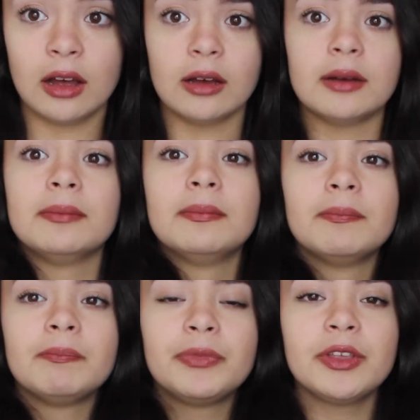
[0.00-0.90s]

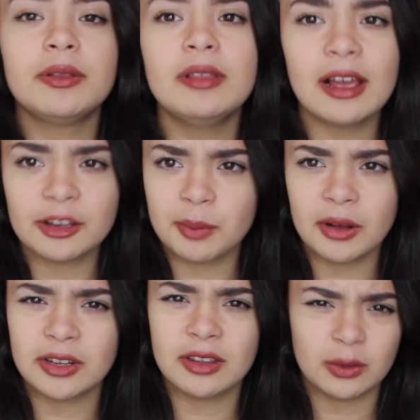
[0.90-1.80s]
Um, the next
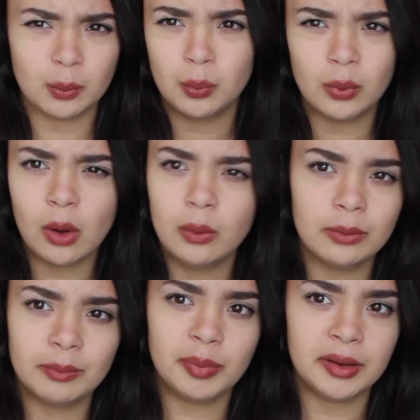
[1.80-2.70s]
part to this
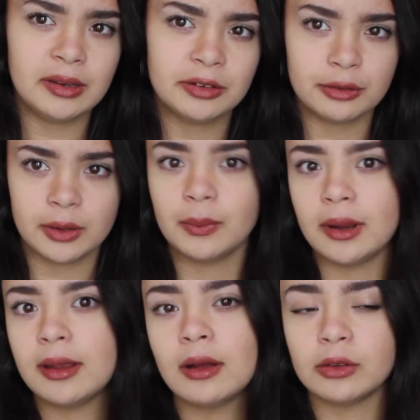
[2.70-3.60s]
won't be straight
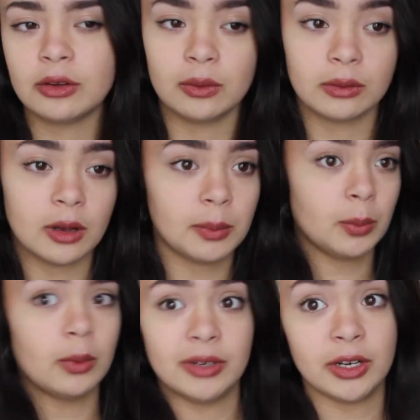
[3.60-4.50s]
away, I'll do a couple
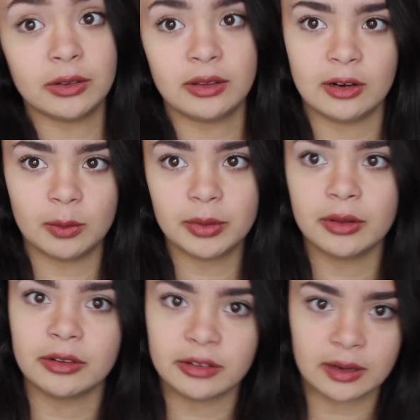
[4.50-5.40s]
more videos and then I'll
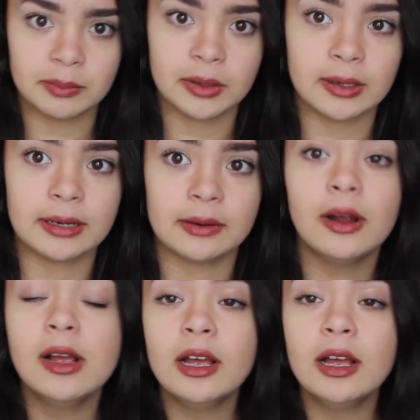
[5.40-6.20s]
put the second part out.